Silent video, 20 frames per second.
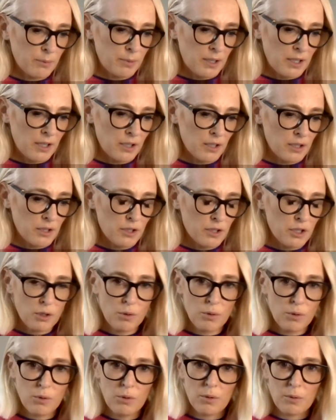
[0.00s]
because
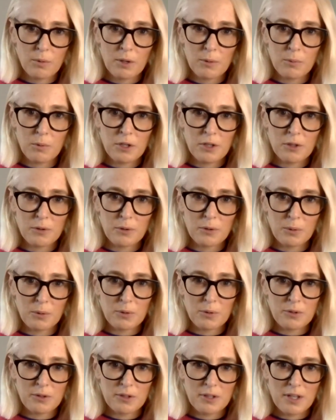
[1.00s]
you were one of
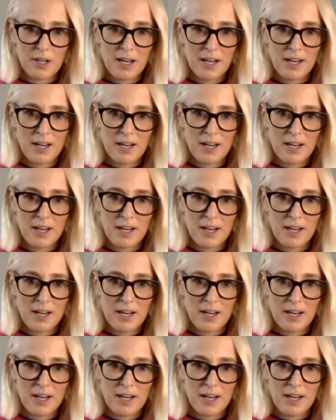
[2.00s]
those